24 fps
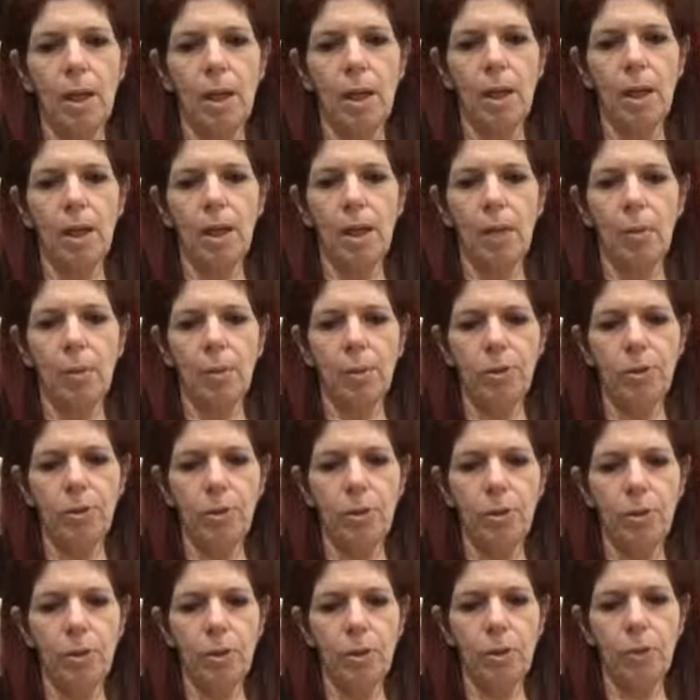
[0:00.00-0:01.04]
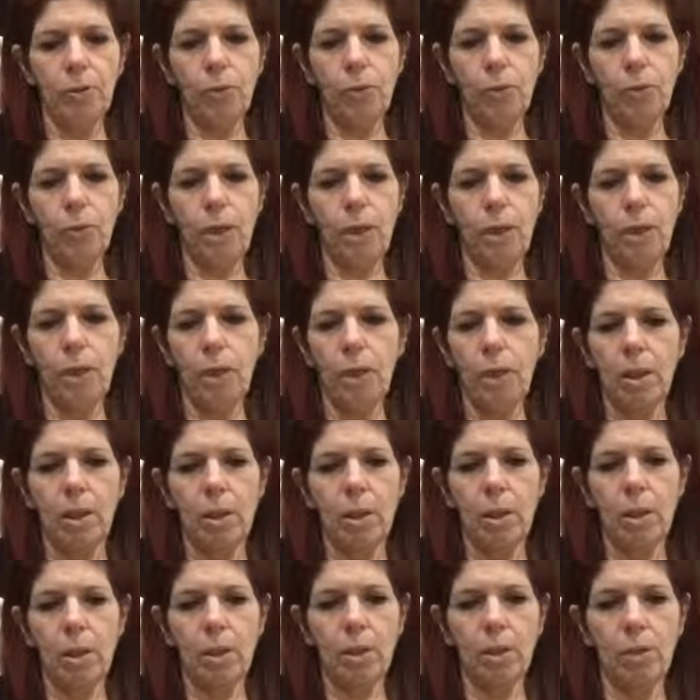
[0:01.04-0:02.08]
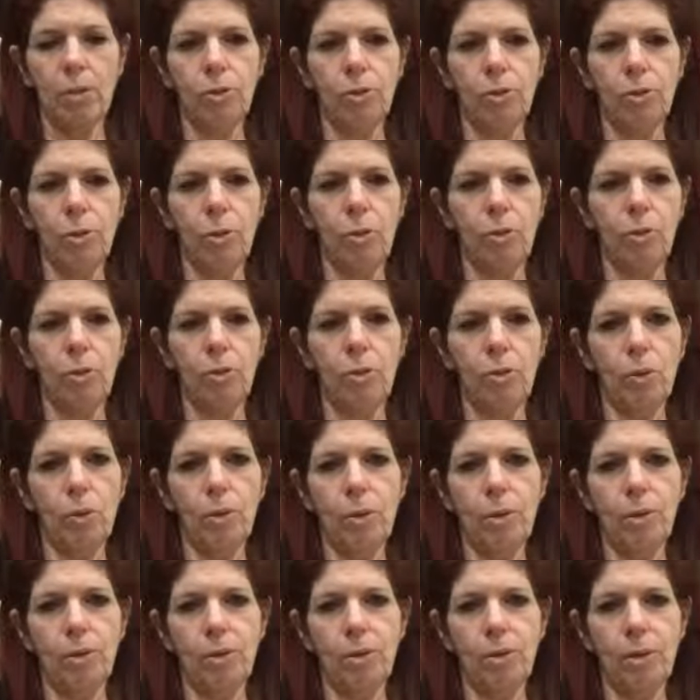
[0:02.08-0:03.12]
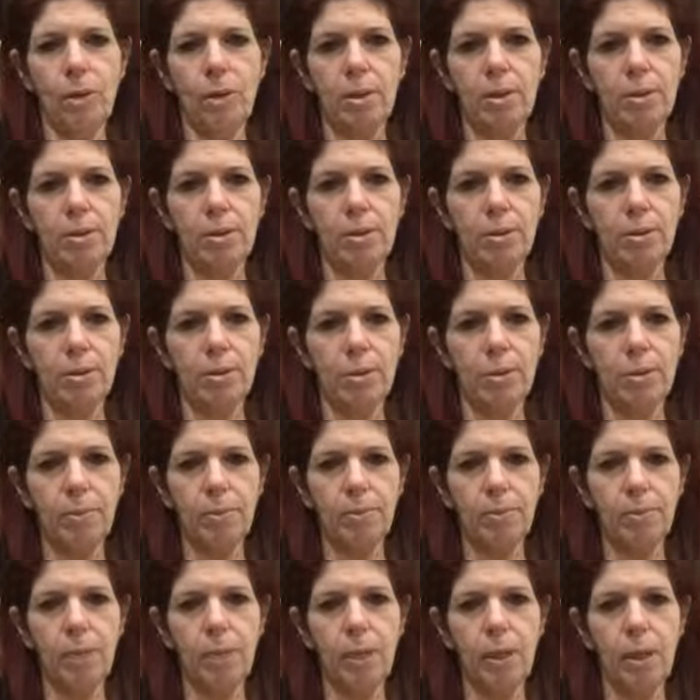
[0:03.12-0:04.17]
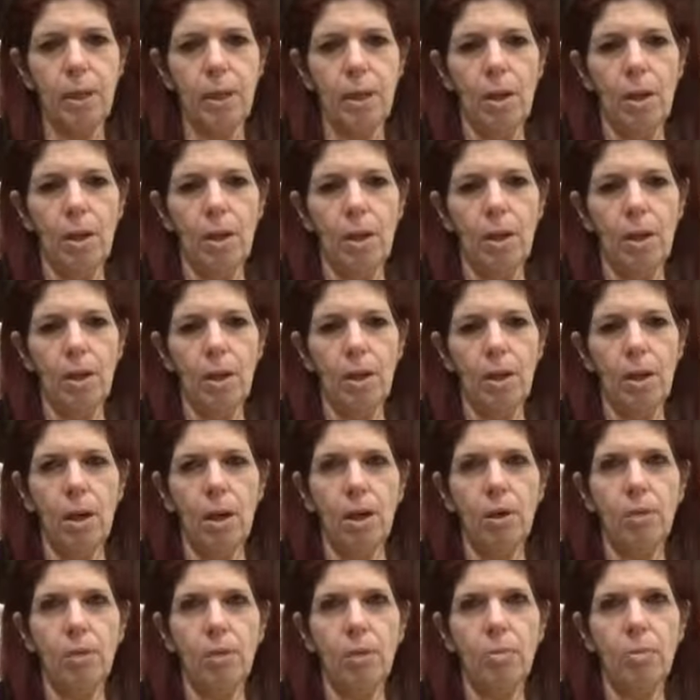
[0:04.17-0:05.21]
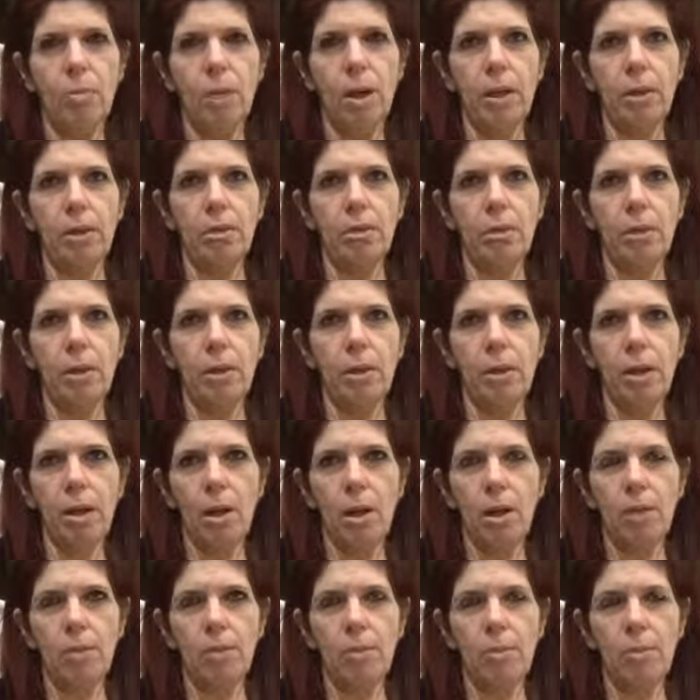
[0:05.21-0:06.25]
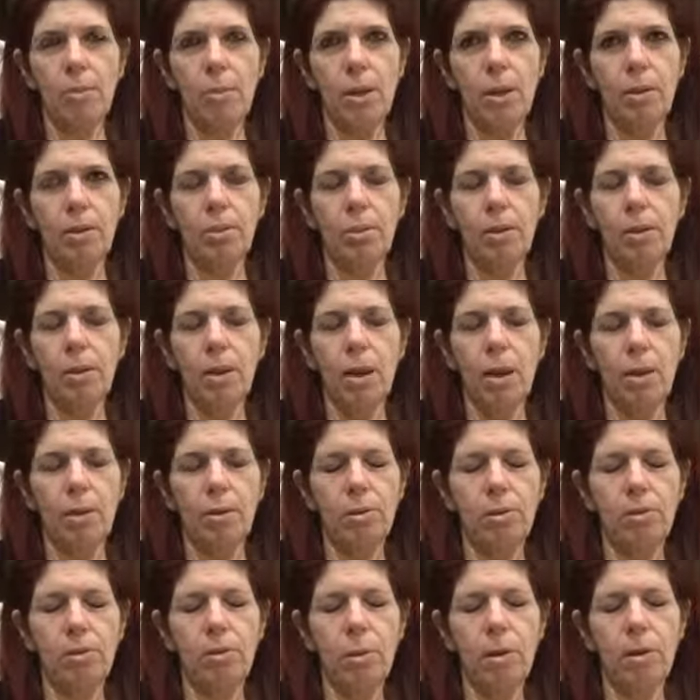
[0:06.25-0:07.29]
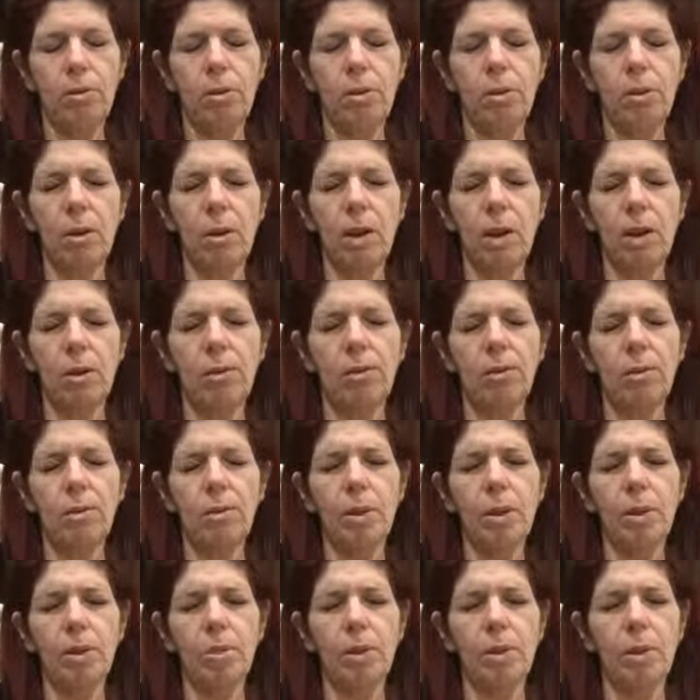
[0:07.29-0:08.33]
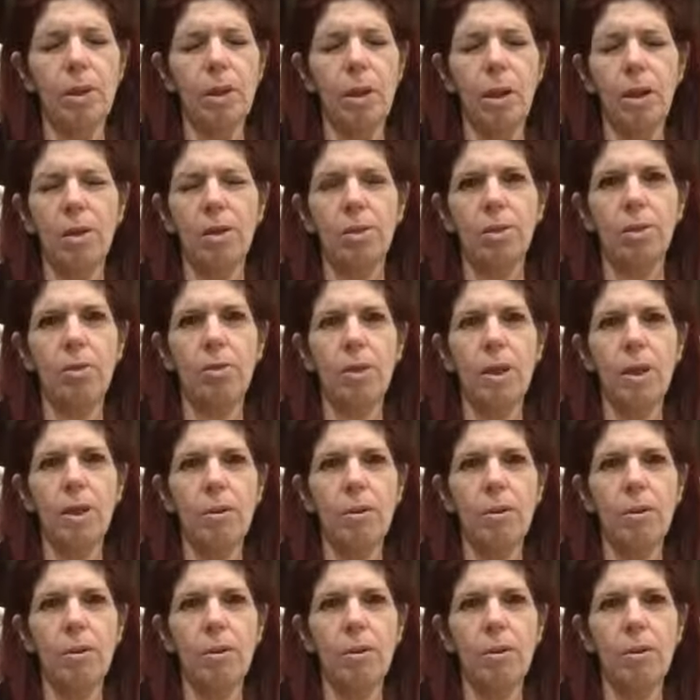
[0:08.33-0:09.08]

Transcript: that wants to work for me. There's no coincidences. God is amazing. God is amazing. God is amazing. God is amazing. God is amazing.